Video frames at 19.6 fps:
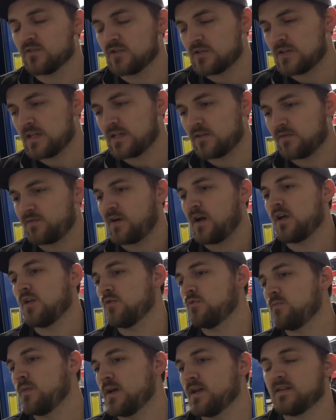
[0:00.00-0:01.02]
hit the follow
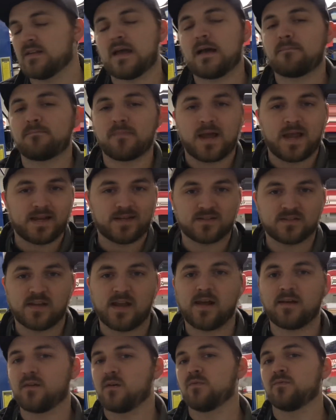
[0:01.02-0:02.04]
button. I'm maxed
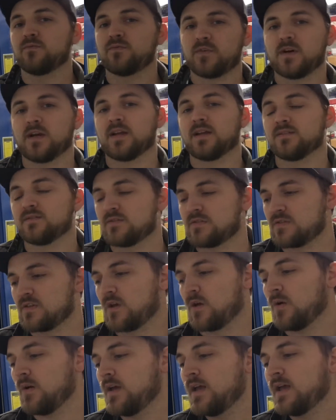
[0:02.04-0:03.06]
out on friends,
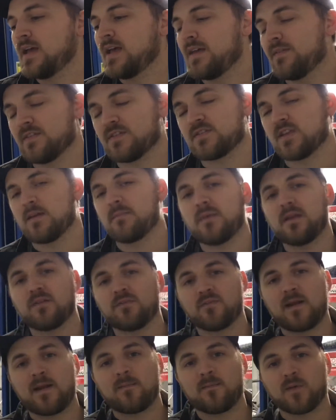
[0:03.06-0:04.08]
so if you send me a
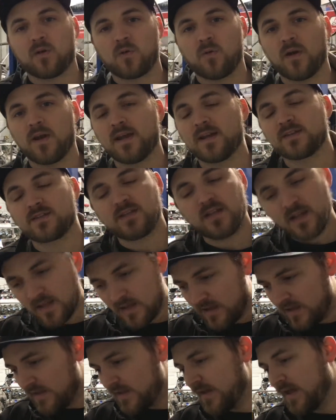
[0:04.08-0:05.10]
friend request,
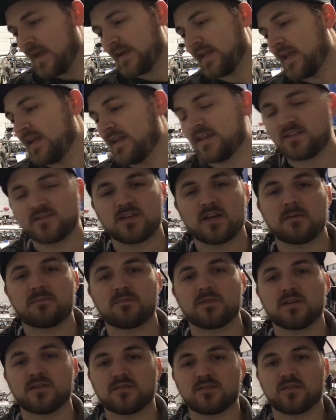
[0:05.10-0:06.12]
I can't accept
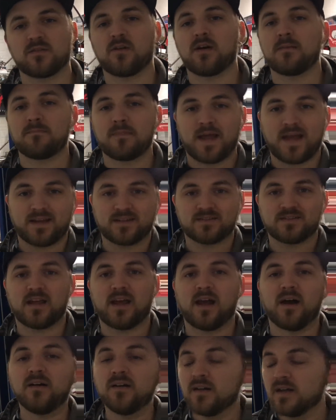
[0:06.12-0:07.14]
it, so I'm maxed
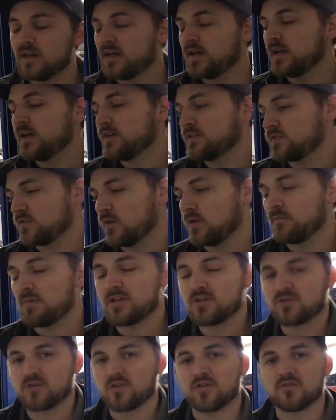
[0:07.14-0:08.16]
out. So be
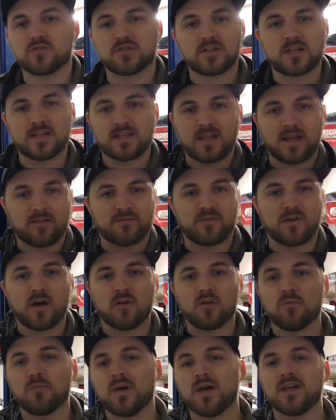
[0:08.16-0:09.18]
sure and just hit that follow
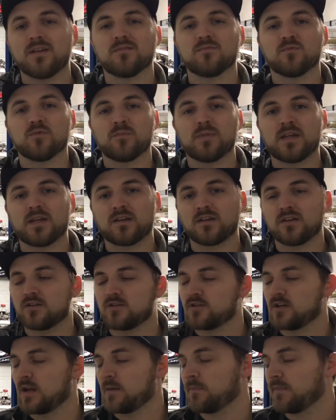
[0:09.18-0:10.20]
button, and we'll be in good
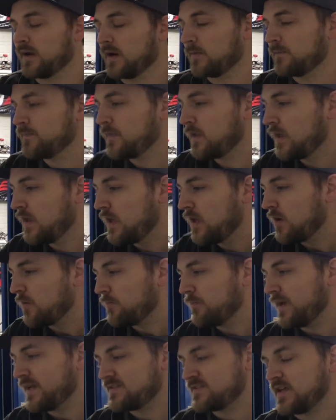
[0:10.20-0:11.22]
shape there.
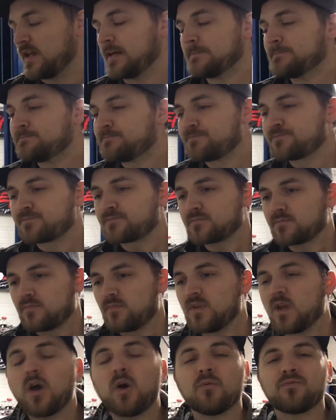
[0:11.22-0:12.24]
But
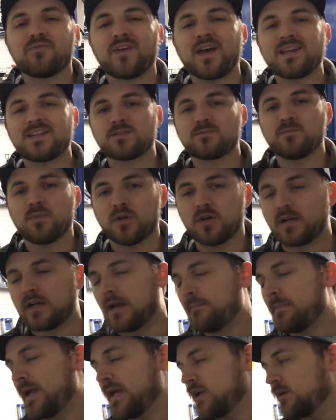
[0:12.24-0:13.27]
on Facebook, I
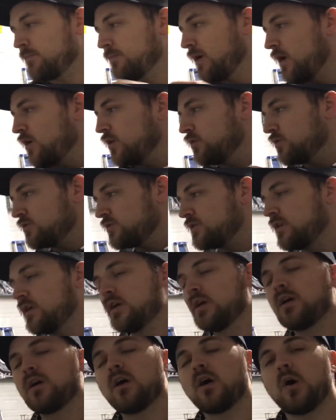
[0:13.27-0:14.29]
made a post
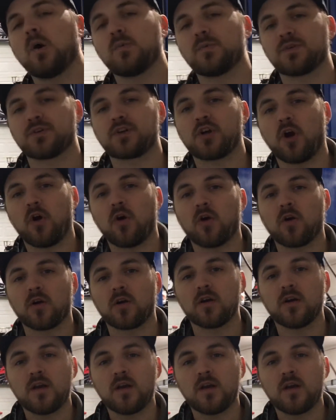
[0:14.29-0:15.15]
on the car.